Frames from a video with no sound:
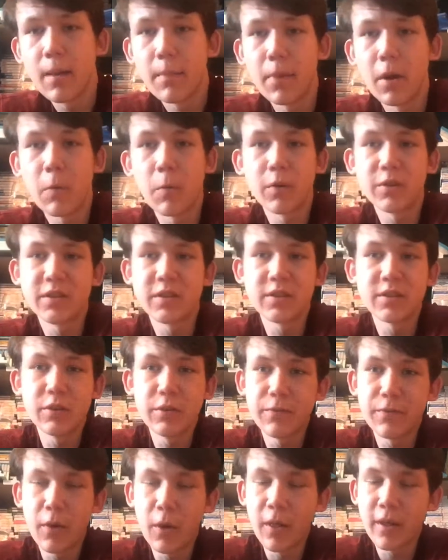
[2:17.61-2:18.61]
But was this
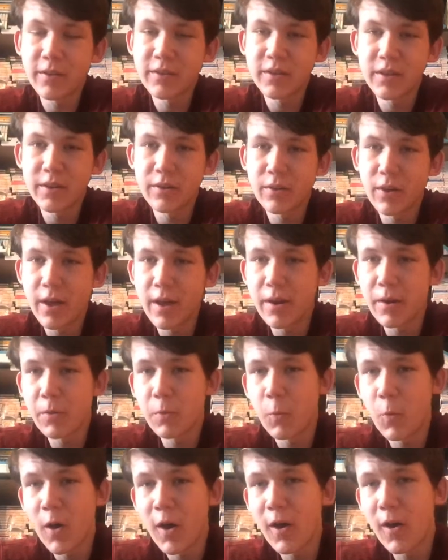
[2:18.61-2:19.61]
new Fallout single
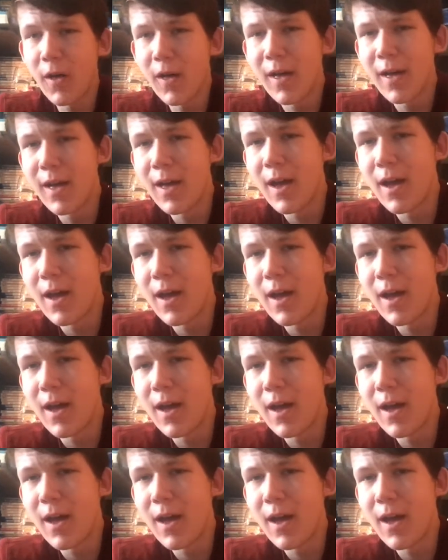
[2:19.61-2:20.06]
handled well?